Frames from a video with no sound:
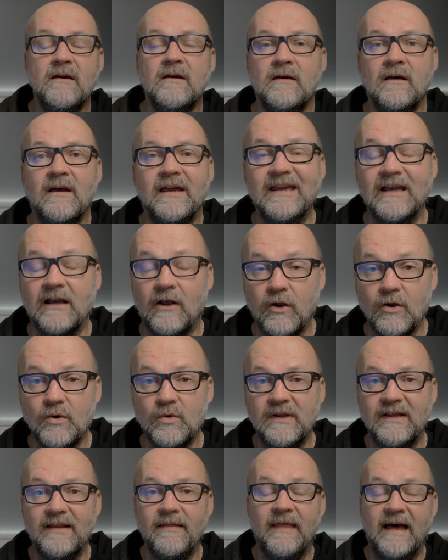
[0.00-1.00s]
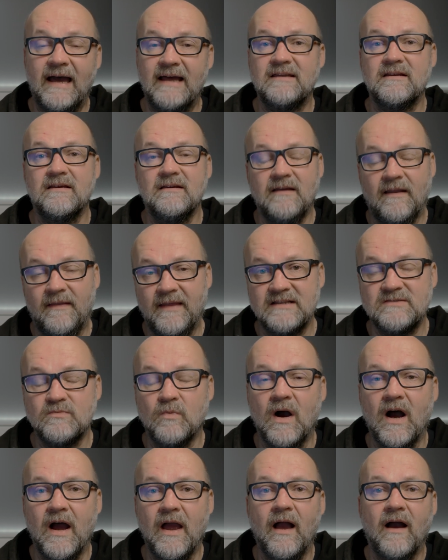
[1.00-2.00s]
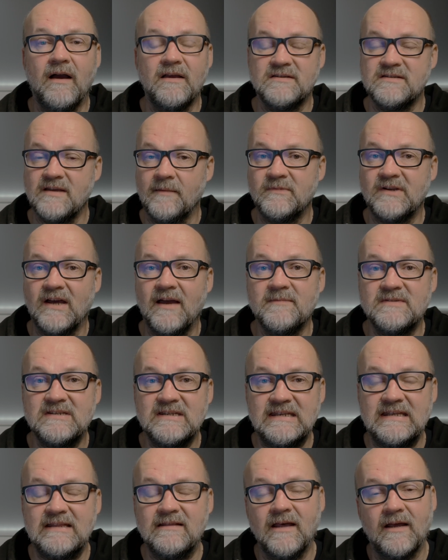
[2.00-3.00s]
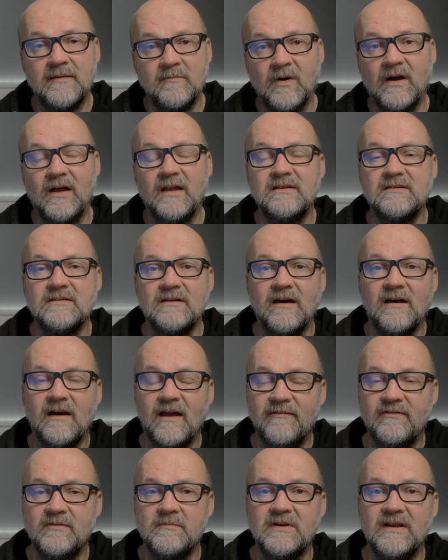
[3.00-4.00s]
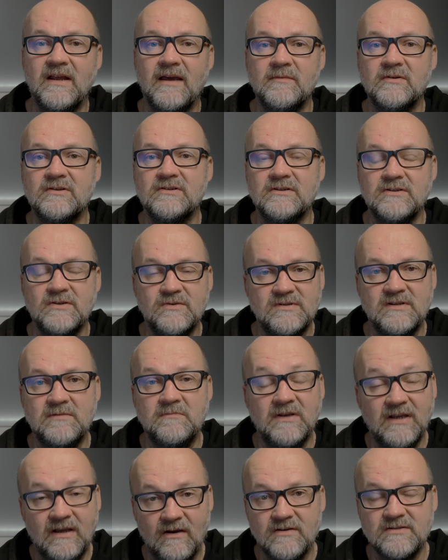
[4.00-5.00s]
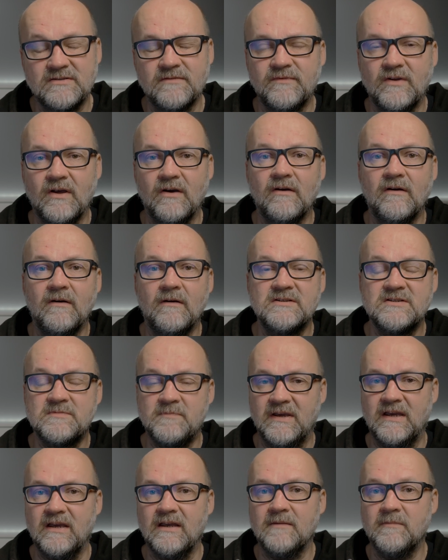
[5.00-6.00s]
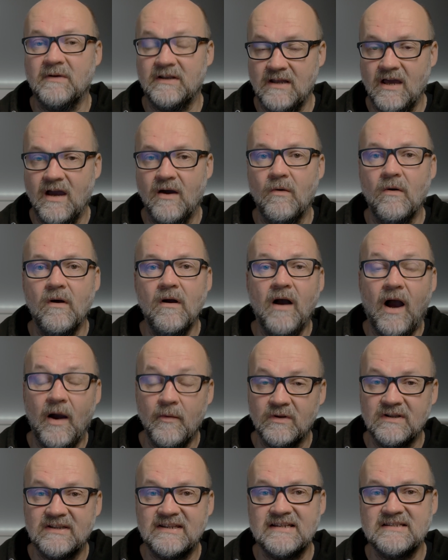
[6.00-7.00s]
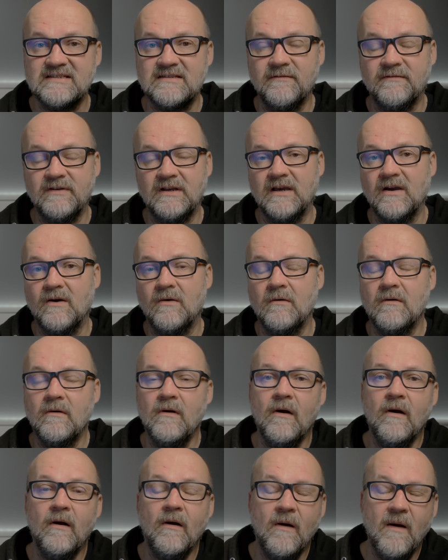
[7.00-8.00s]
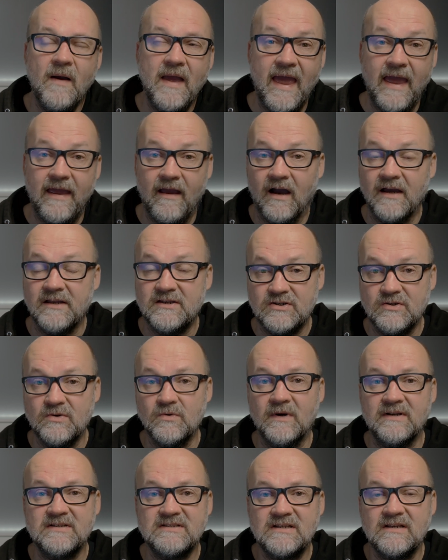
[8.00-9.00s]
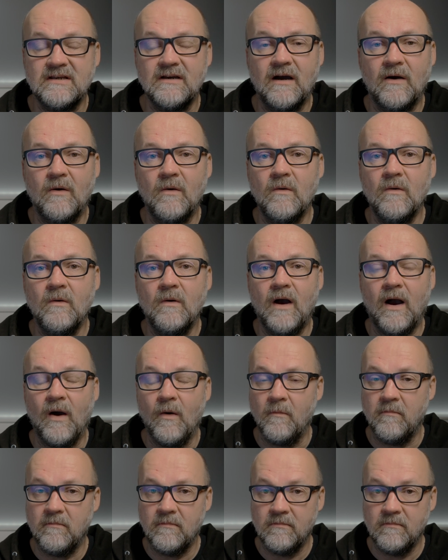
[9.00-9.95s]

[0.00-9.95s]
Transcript: include in that, and that's why I sometimes need that, but I haven't been able to use it because of the speed. But now I will test the Video AI too and see how